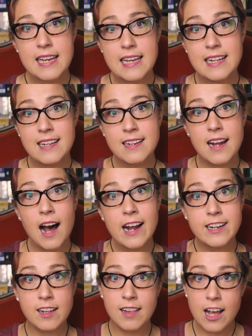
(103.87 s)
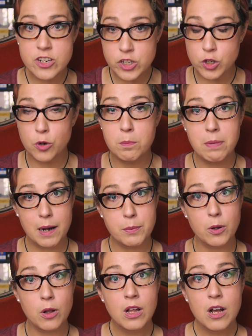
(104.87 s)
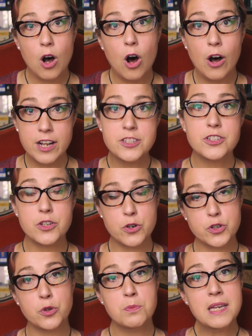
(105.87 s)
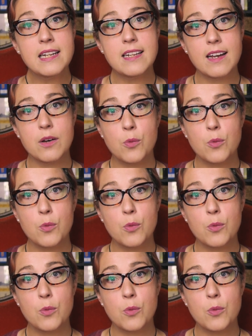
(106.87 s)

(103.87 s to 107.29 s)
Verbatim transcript: in an ideological bubble on social media,